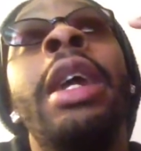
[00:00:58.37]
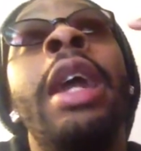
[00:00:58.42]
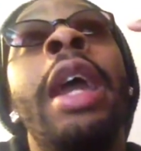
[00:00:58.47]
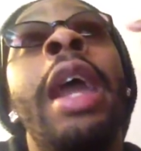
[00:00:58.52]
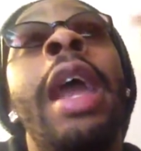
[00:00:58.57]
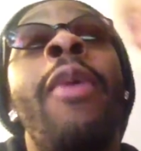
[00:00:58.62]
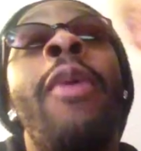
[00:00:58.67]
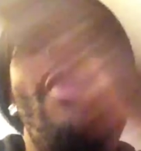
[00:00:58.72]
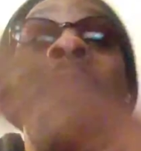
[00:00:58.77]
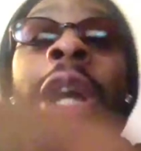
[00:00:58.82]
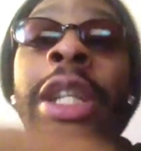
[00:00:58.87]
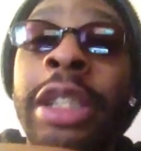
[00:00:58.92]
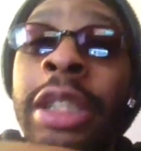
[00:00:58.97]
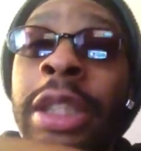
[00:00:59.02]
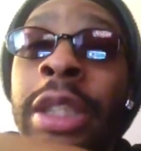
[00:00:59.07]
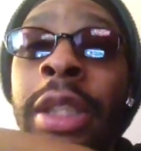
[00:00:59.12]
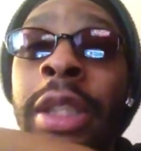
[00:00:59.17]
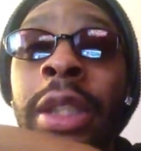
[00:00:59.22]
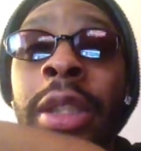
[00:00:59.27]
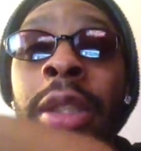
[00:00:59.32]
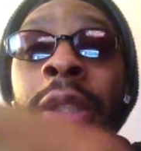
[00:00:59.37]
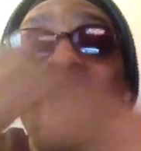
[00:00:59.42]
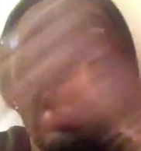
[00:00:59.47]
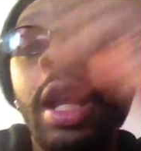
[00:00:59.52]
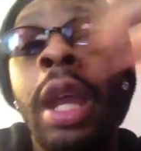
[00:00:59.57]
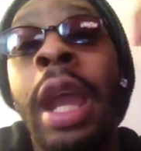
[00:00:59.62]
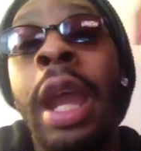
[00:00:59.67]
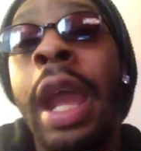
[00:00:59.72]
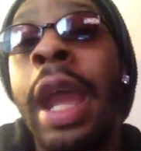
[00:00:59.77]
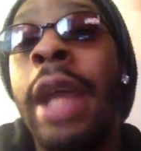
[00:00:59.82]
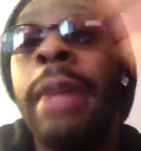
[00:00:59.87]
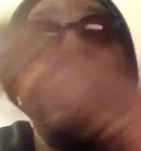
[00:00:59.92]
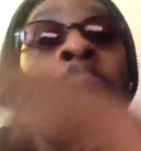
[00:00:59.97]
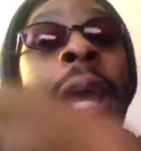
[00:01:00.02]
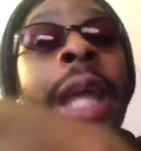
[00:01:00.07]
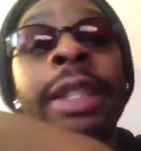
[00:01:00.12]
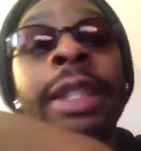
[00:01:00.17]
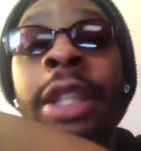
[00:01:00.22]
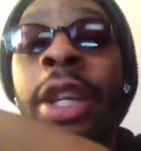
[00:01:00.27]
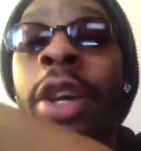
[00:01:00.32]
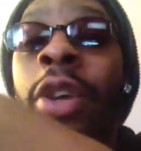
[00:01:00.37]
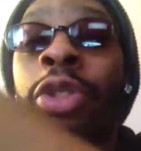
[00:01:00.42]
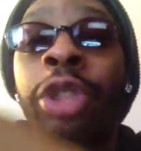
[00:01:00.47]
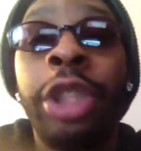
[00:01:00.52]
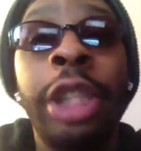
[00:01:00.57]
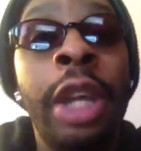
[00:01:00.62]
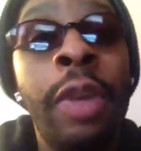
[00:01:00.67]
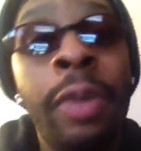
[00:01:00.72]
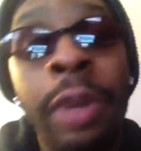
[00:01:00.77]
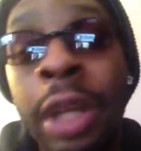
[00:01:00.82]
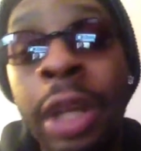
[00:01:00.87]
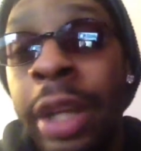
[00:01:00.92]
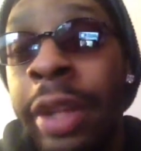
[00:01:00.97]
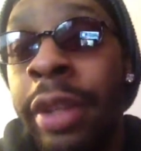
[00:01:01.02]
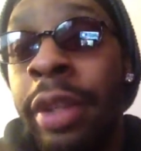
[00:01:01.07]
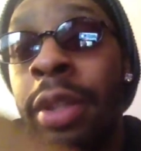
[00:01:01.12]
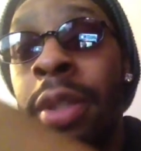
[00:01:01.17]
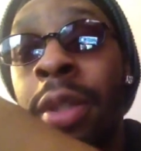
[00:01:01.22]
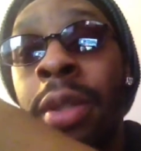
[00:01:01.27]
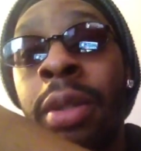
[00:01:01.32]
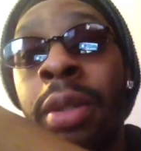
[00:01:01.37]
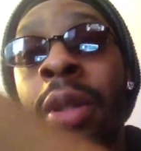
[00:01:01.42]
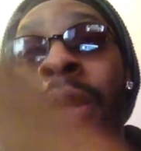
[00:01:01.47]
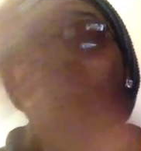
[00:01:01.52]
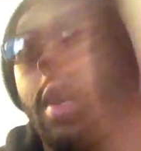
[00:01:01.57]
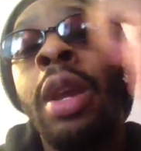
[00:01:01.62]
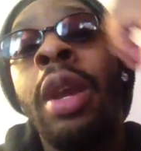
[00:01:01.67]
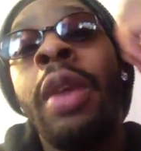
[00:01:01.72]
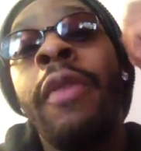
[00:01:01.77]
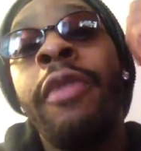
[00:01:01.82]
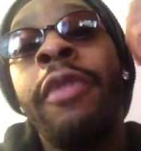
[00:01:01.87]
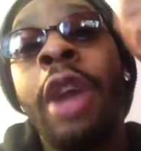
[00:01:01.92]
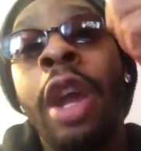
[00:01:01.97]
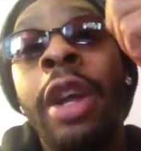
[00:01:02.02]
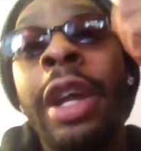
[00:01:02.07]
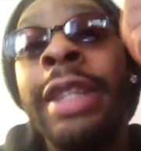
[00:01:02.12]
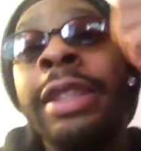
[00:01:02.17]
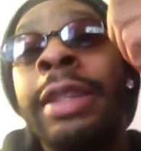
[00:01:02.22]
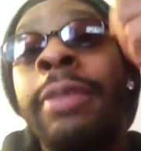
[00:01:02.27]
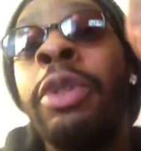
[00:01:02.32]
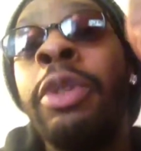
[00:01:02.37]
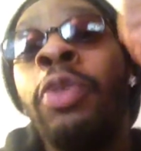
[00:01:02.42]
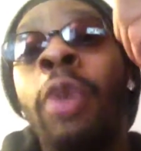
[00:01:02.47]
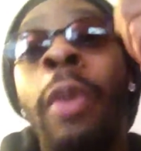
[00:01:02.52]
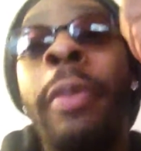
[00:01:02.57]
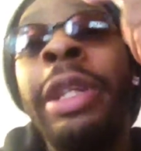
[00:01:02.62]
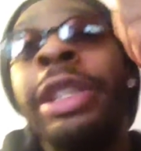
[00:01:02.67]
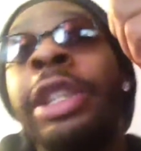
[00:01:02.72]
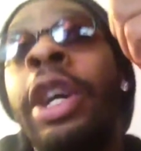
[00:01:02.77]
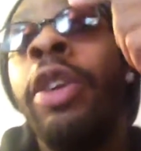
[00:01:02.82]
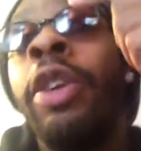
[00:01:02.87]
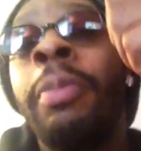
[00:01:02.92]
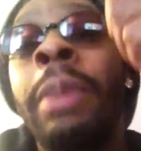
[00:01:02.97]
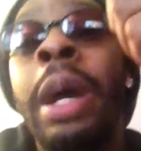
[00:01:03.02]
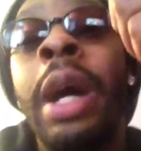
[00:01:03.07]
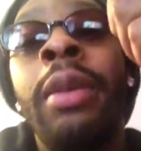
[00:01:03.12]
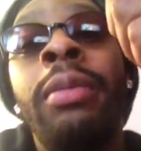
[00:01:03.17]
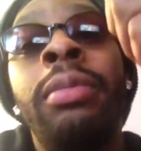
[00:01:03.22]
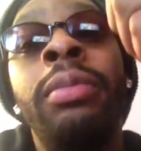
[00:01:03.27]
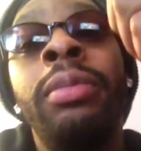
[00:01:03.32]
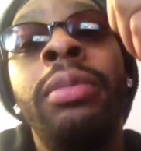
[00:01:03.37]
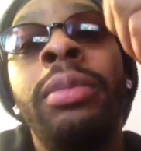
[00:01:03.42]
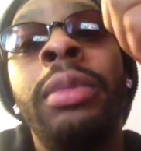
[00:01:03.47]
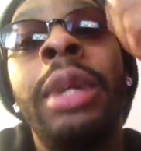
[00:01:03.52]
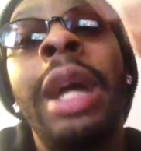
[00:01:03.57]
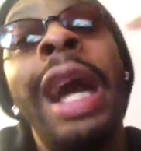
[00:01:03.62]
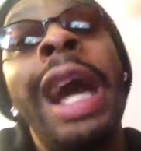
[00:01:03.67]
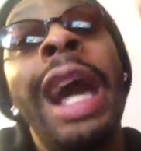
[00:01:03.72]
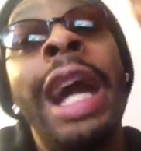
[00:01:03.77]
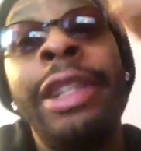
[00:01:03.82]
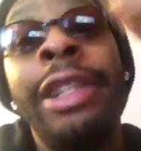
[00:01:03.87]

and watching this and pass it on, share with others. Y'all got something you want me to talk about? I'll